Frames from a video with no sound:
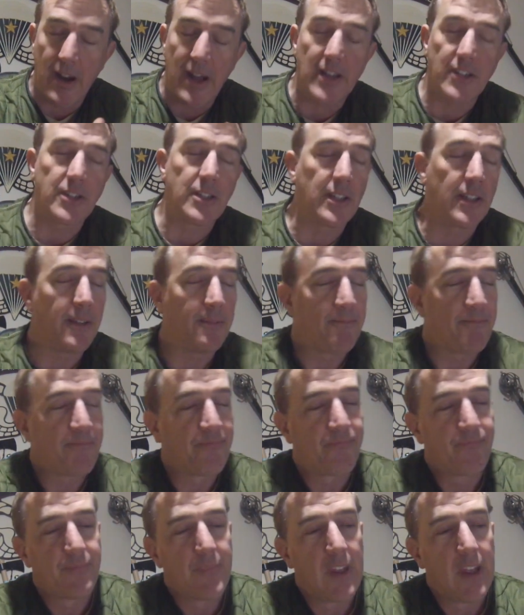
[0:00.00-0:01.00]
actually.
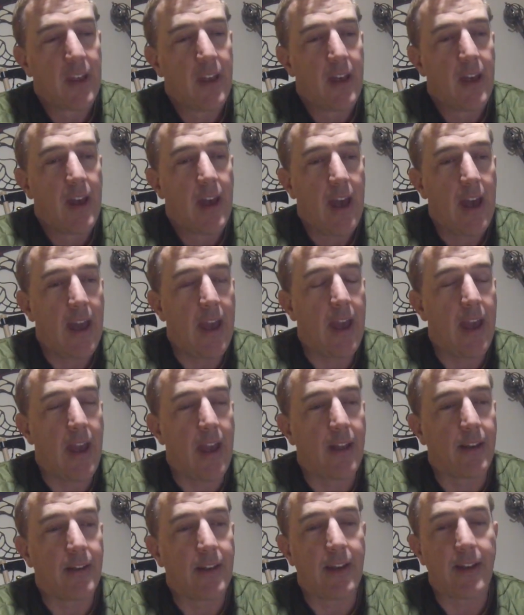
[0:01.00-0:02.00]

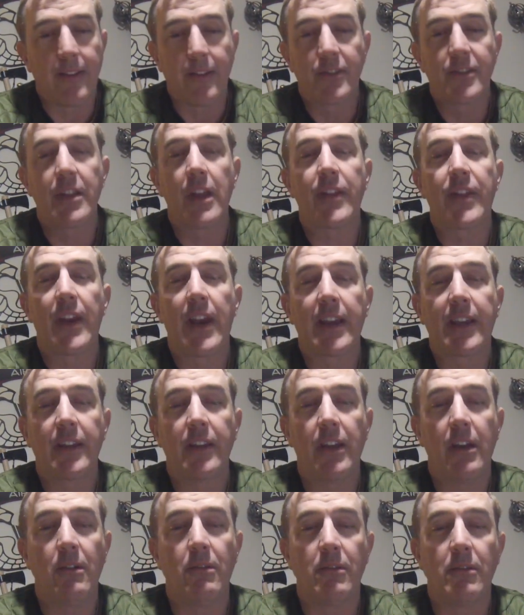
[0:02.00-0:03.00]
And there's nothing I can
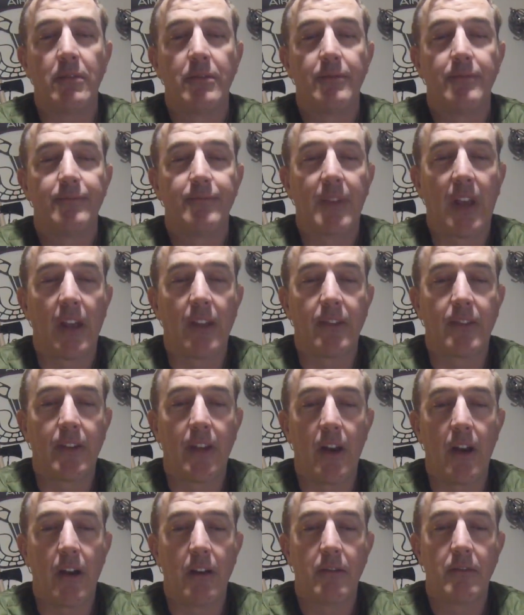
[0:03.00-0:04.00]
do, because,
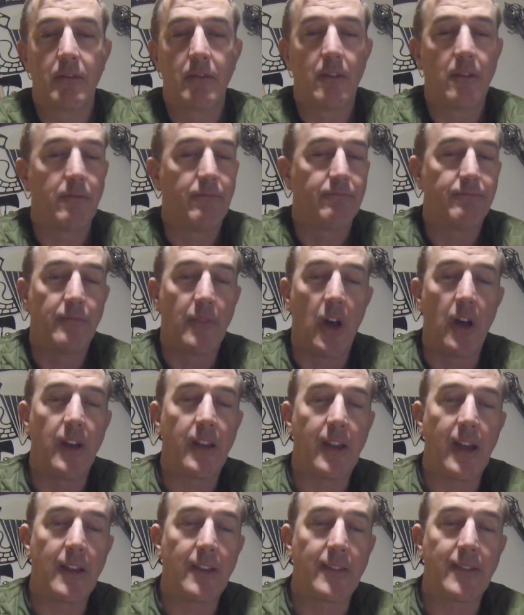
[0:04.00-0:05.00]
you know, all
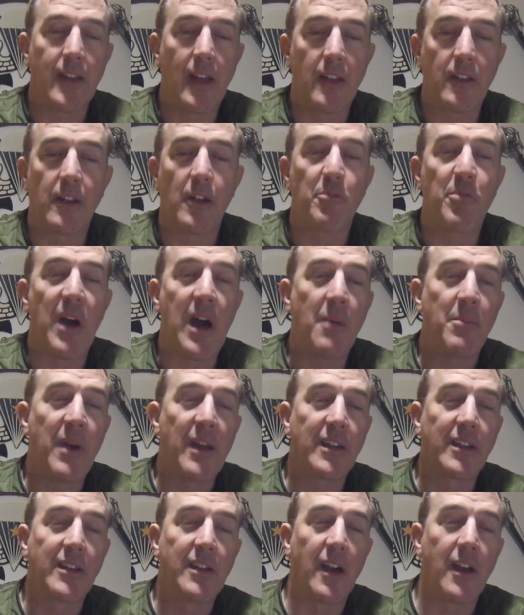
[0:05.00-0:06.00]
you got to say is Pop
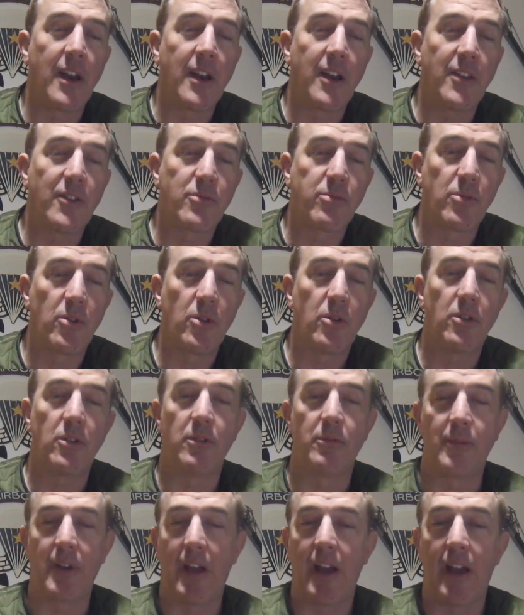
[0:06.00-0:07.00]
had a gun in his
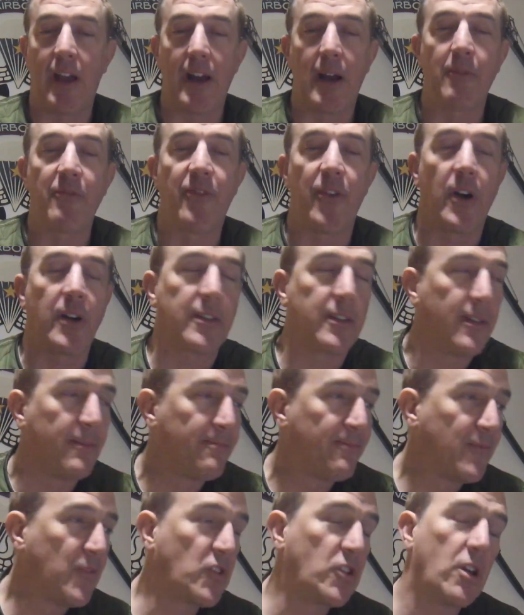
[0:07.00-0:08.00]
room, and I'm fucked.
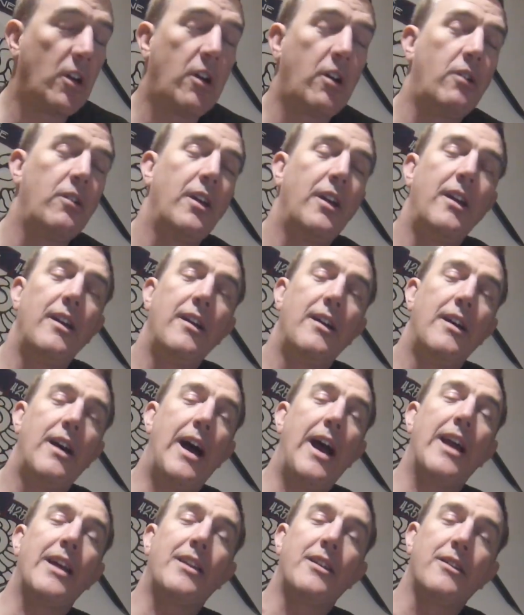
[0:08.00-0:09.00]
So
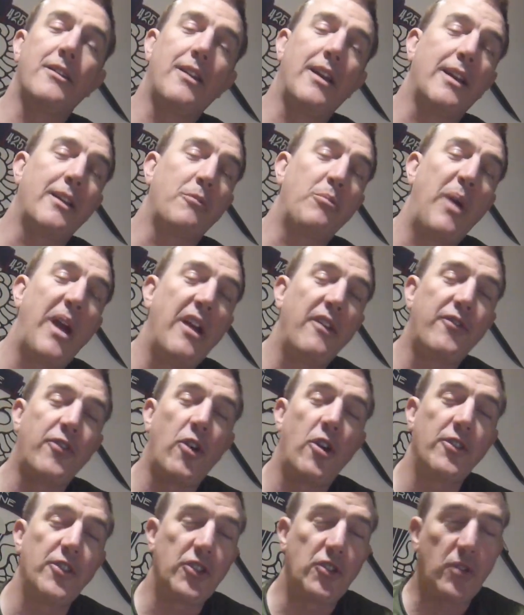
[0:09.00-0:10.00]
I had to, like, pay for
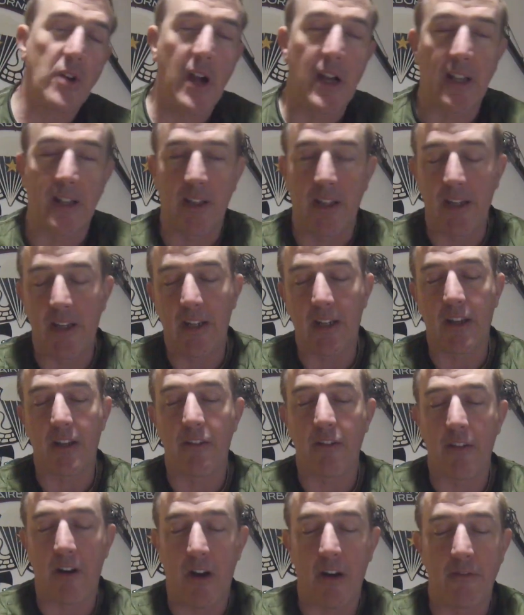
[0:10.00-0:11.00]
all the dry cleaning and
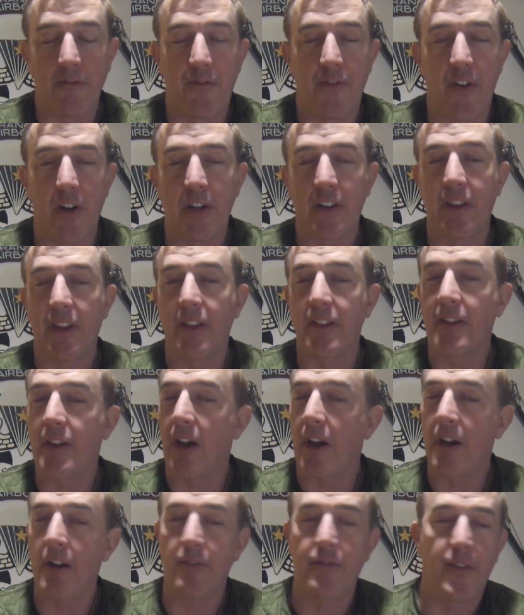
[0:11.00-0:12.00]
unfuck the
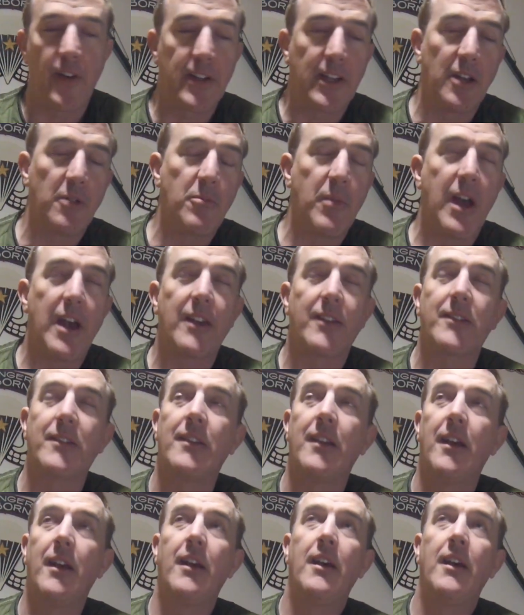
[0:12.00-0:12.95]
entire fucking mess.